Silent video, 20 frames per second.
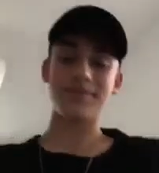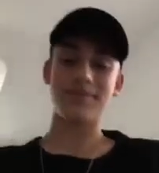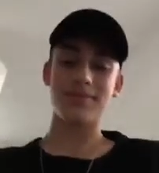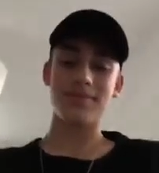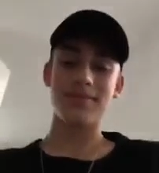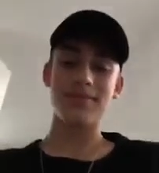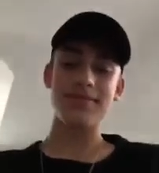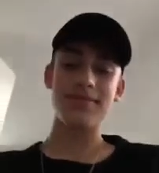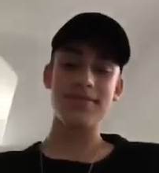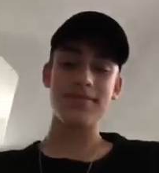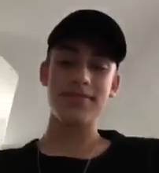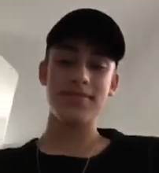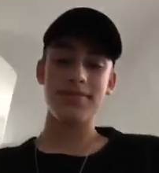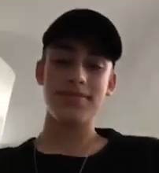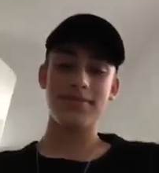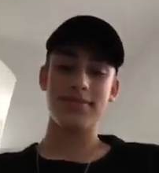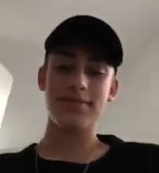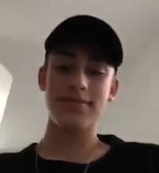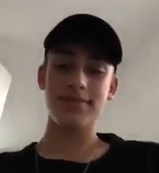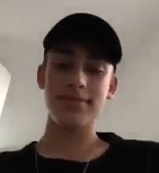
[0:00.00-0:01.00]

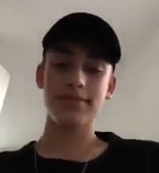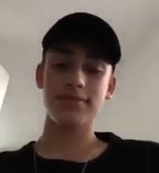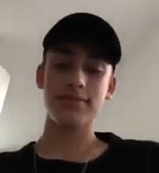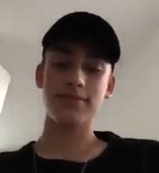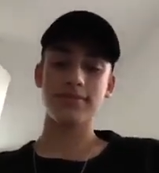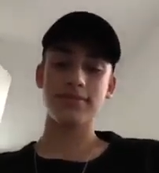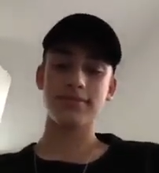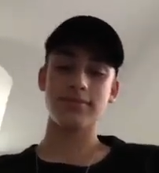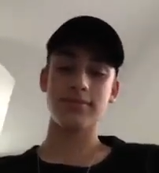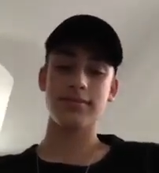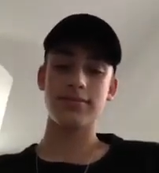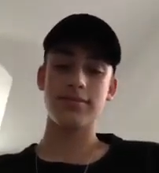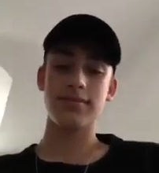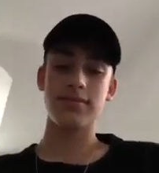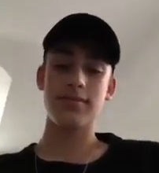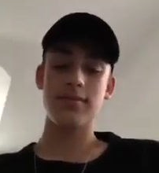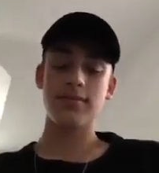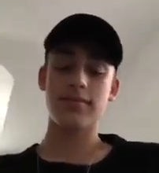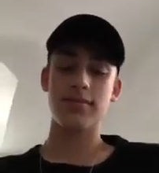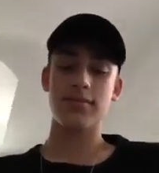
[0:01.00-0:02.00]

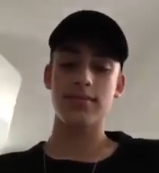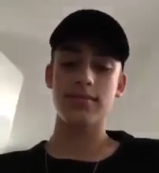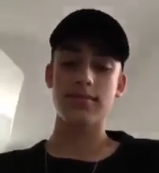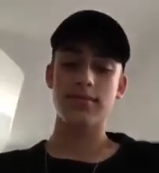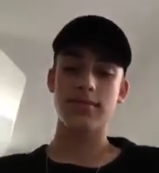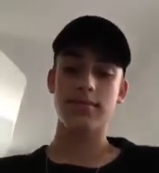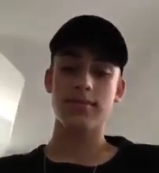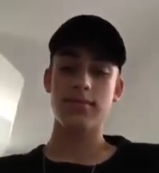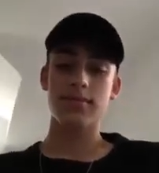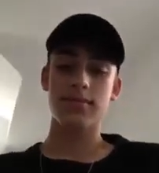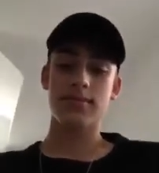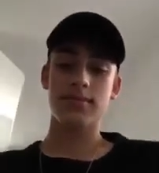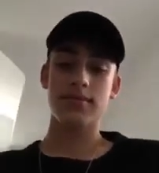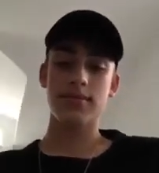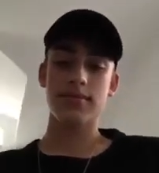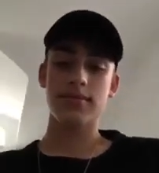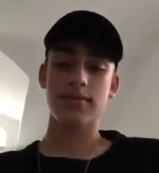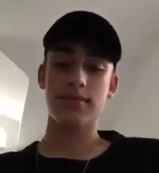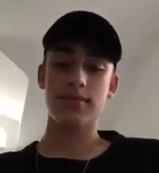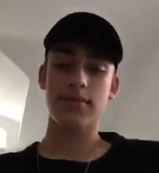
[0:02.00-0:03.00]

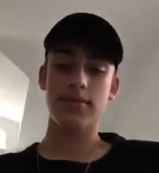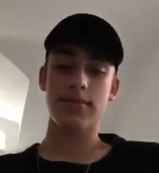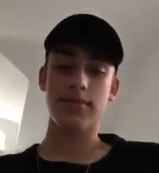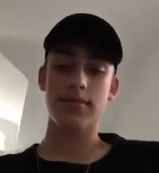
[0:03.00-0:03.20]
No one is speaking in this clip.